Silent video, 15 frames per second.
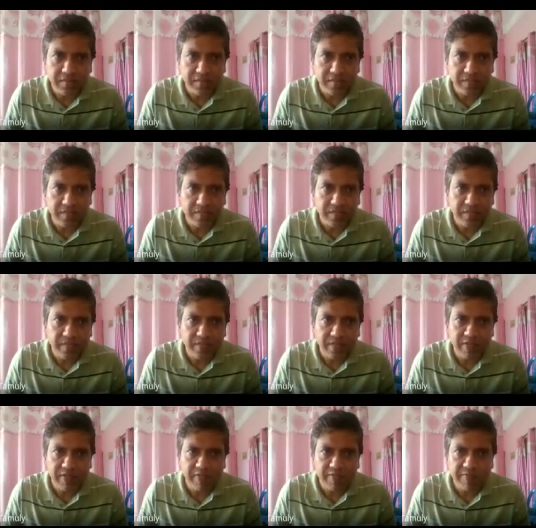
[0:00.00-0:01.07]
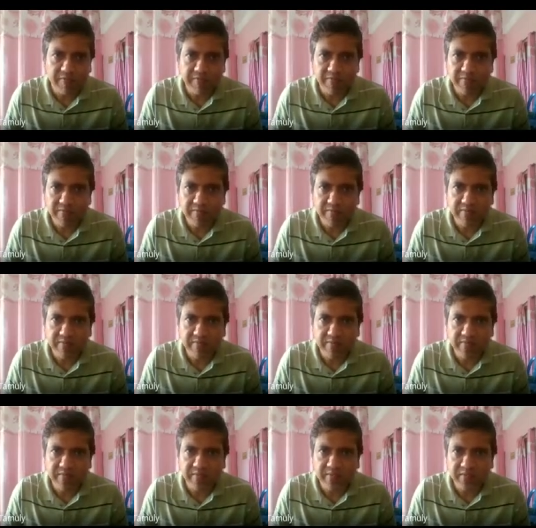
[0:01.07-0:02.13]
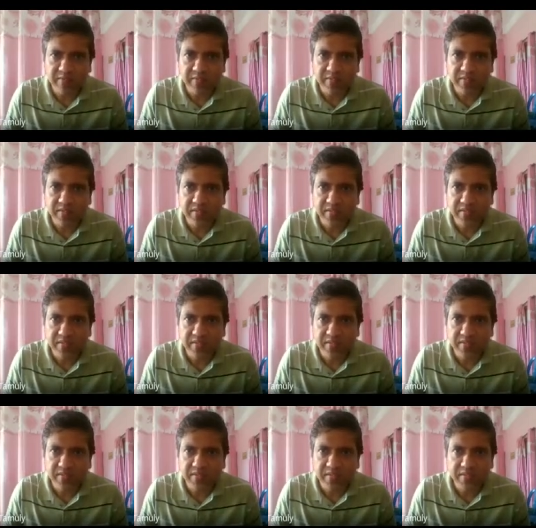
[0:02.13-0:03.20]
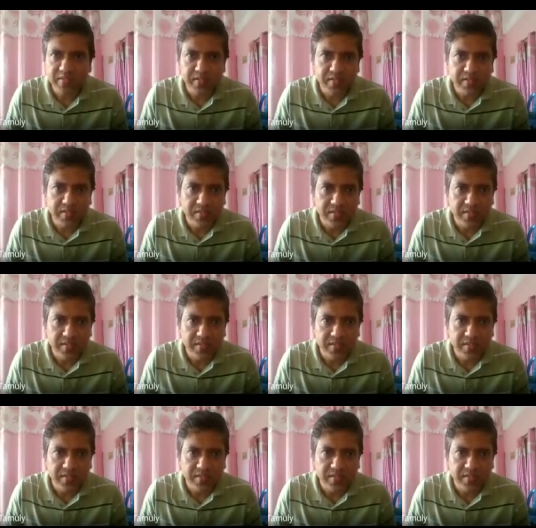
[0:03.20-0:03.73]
Nobody speaks.